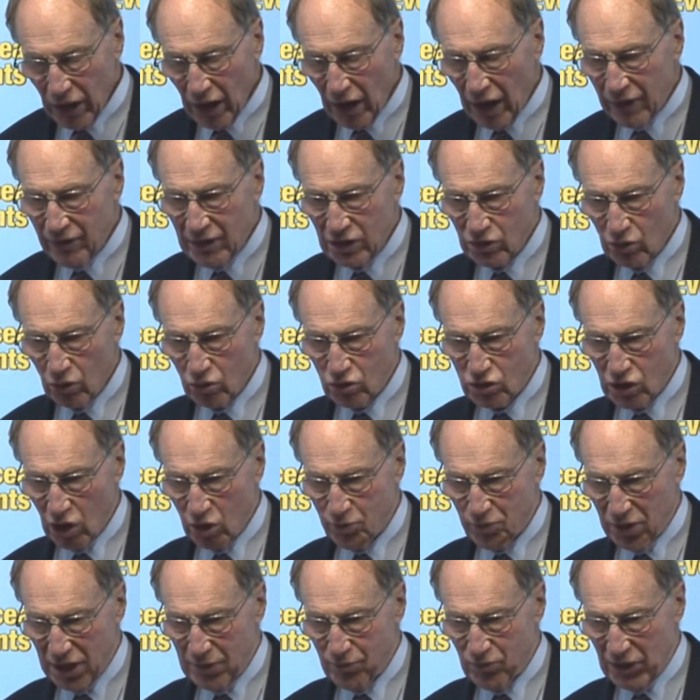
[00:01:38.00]
There's also
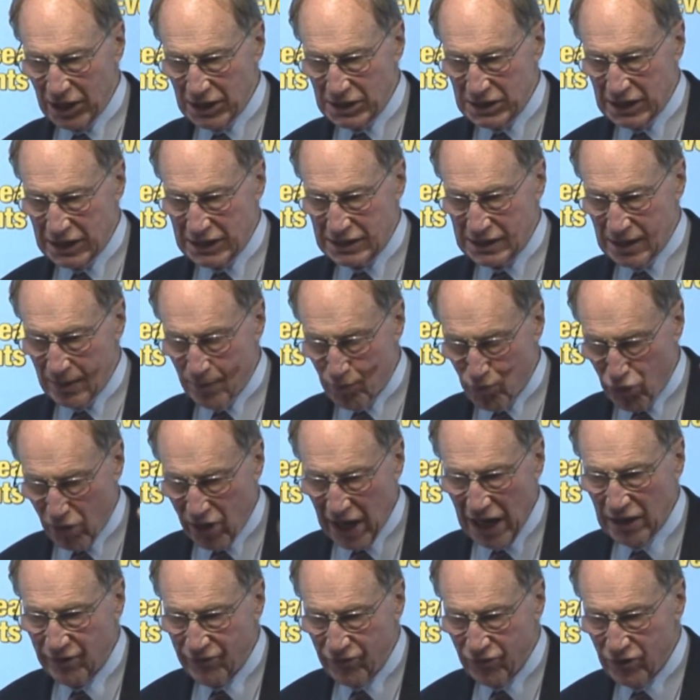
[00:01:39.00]
been meetings in
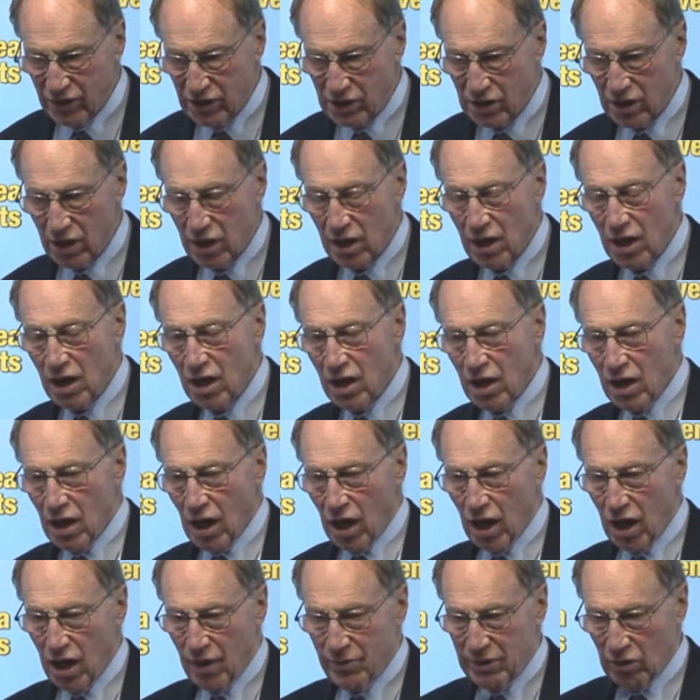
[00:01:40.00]
Bradford.
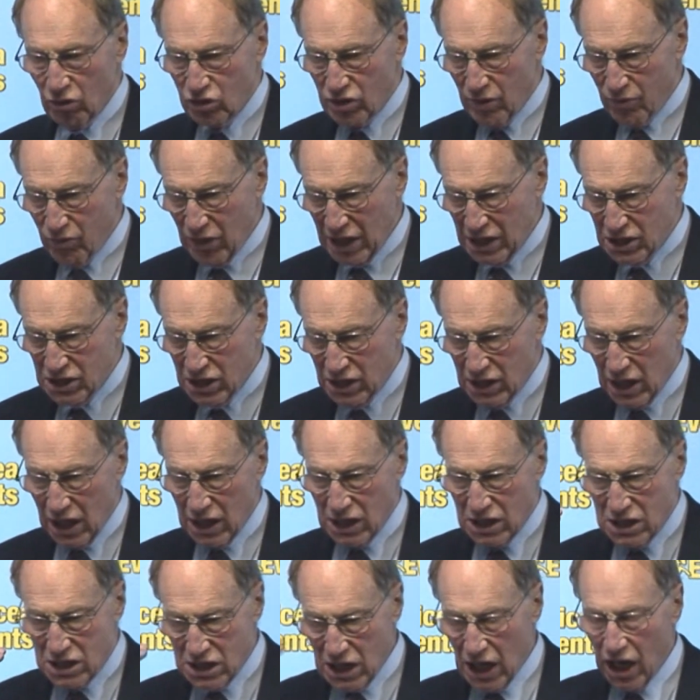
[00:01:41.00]
There was a meeting
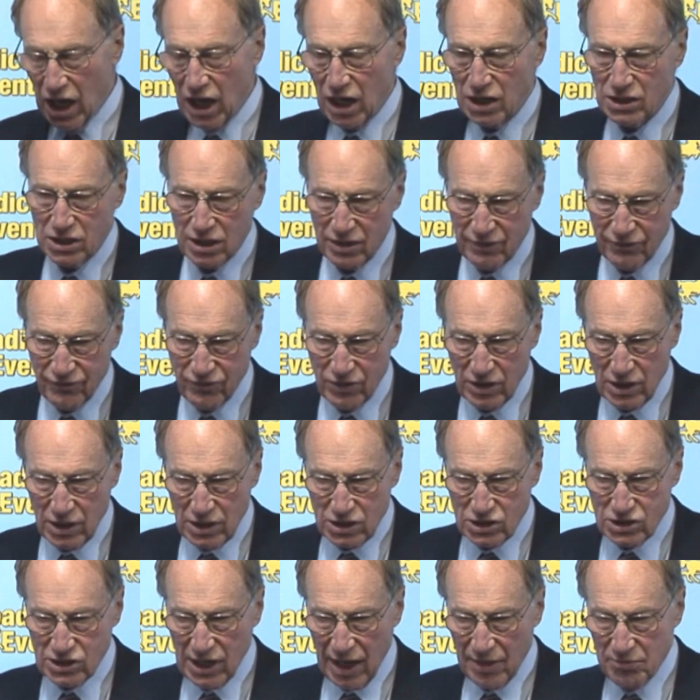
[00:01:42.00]
in Cardiff
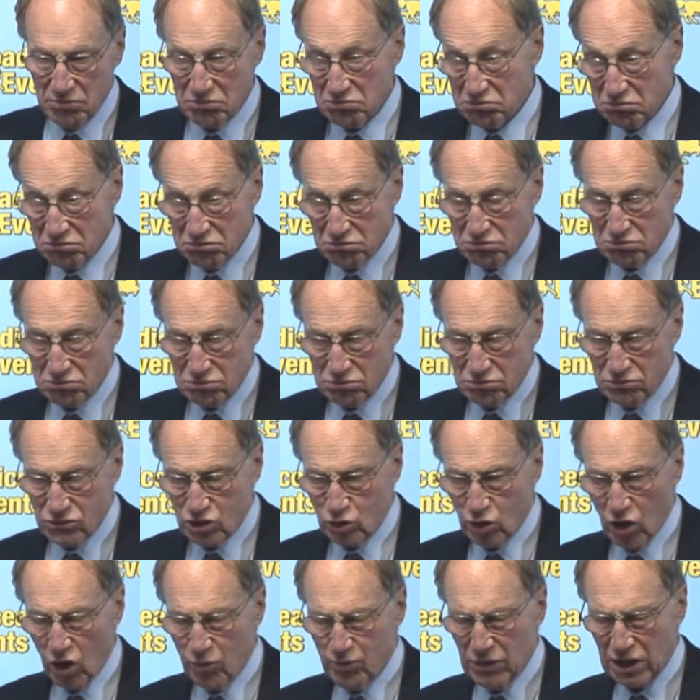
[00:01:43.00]
some
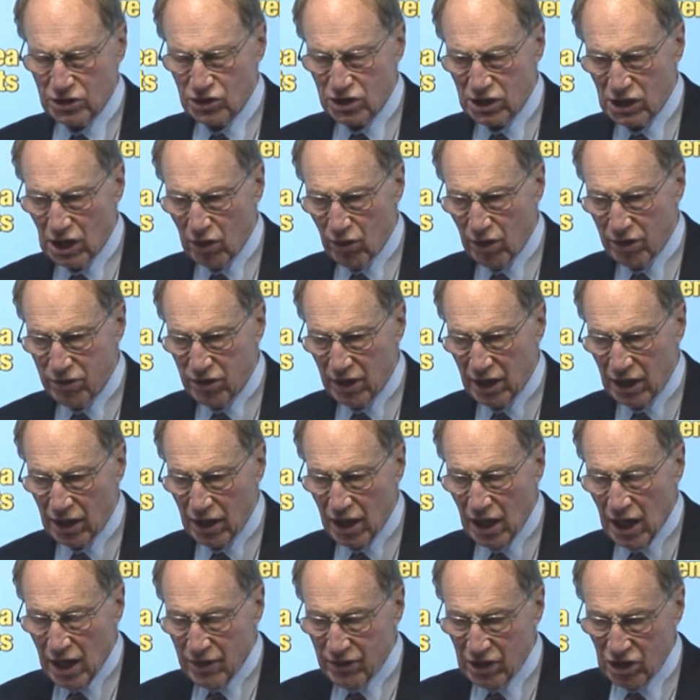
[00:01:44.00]
12 months ago, I think.
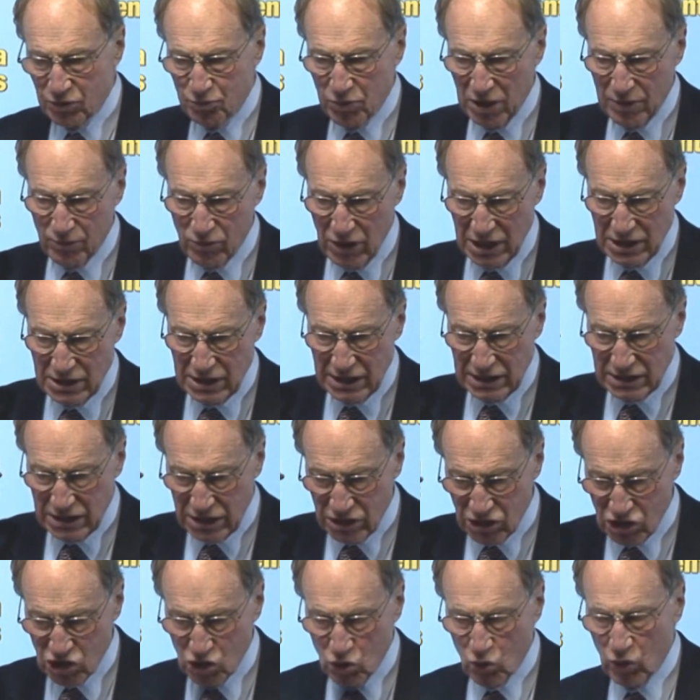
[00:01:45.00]
There's been meetings in
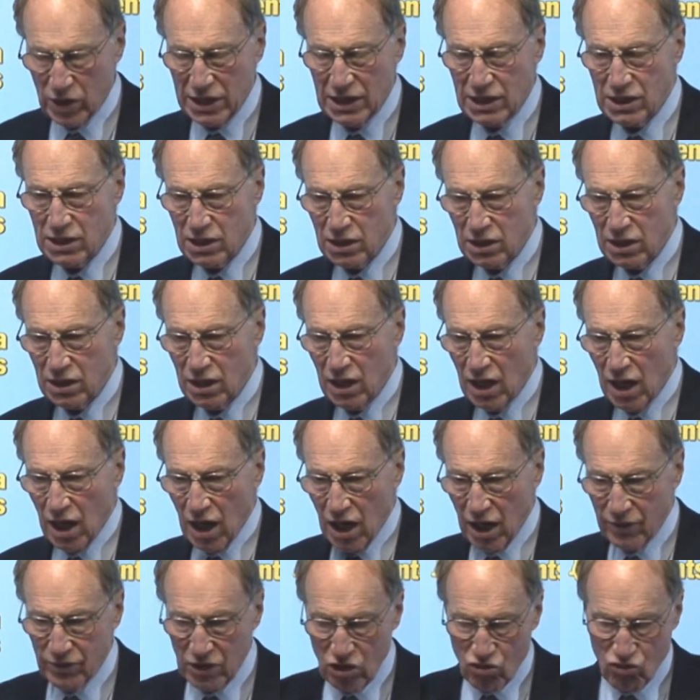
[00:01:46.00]
Swindon,
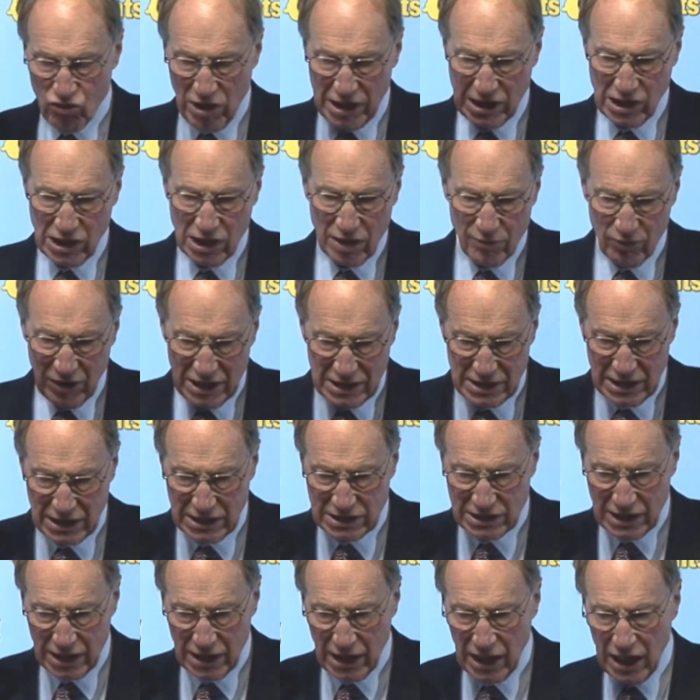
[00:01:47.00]
and there's regular
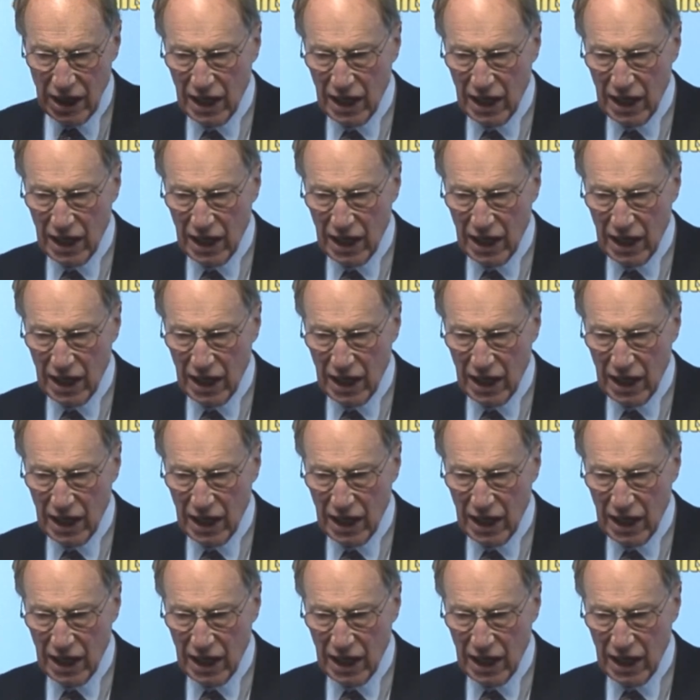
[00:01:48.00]
meetings in